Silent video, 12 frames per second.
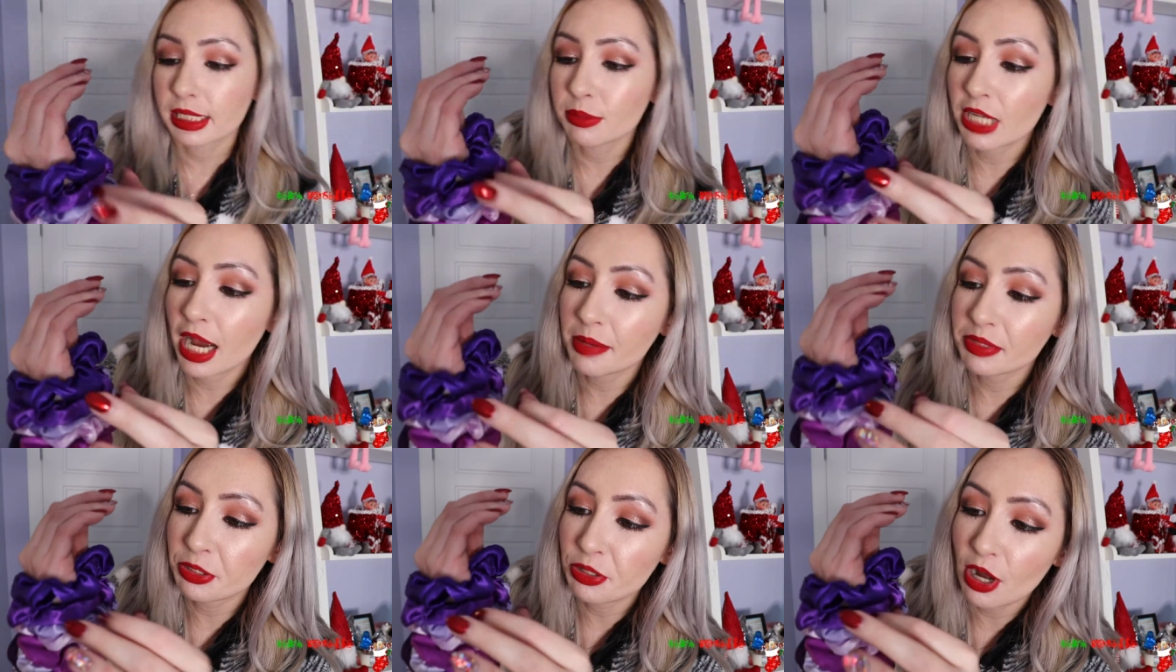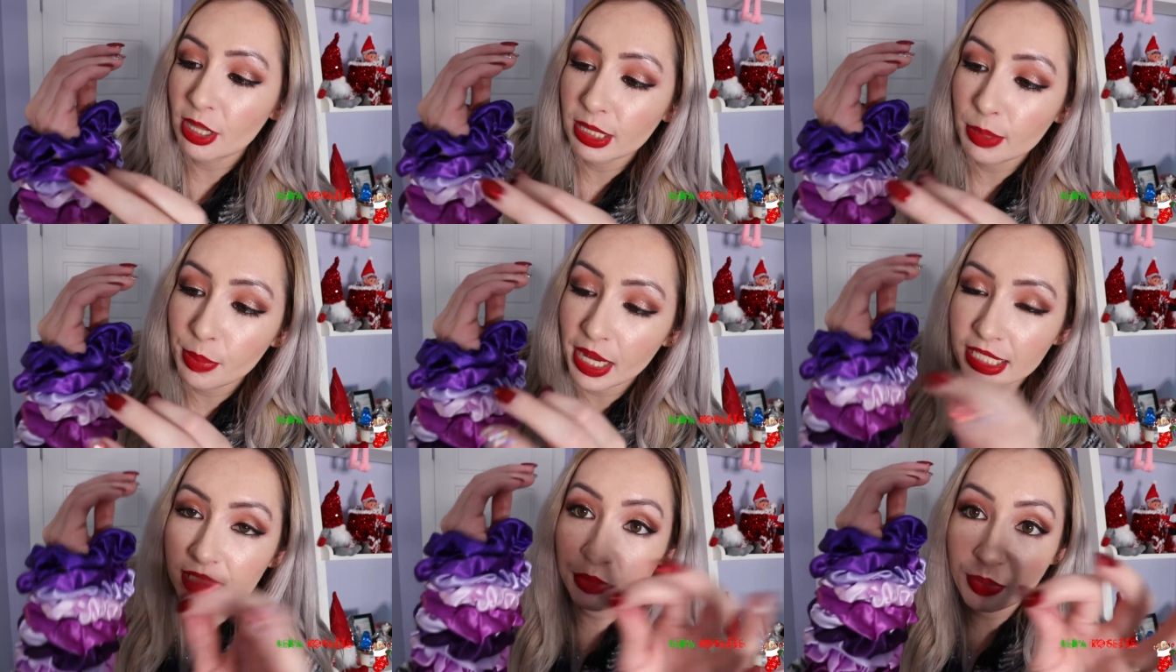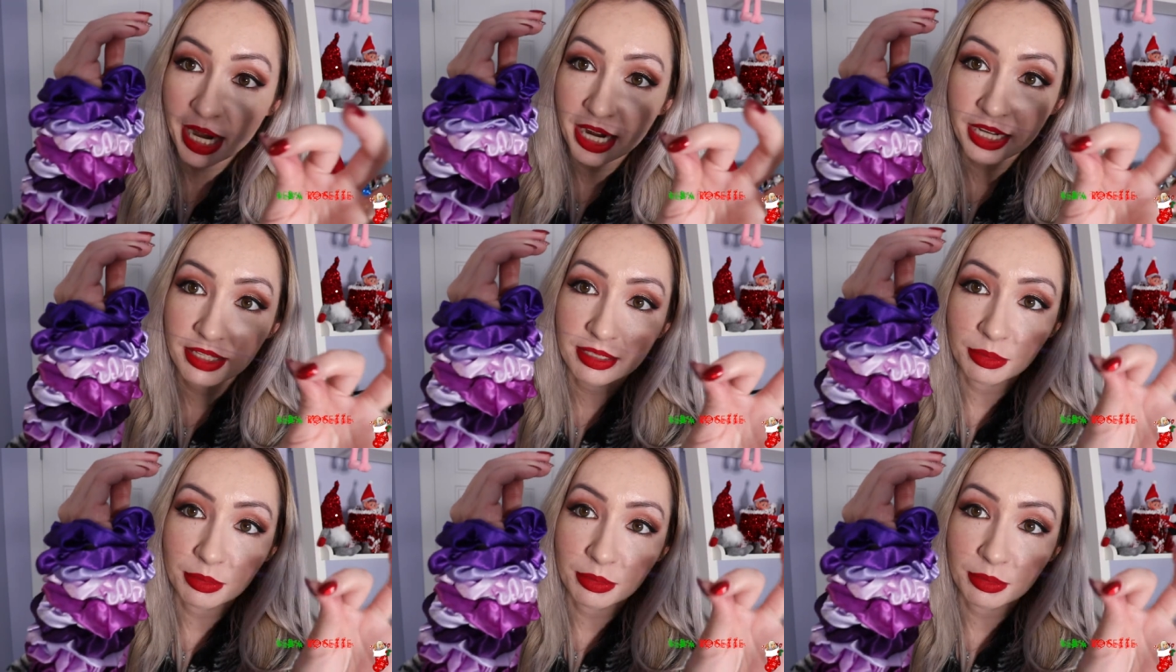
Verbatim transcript: Sometimes they're not the best made,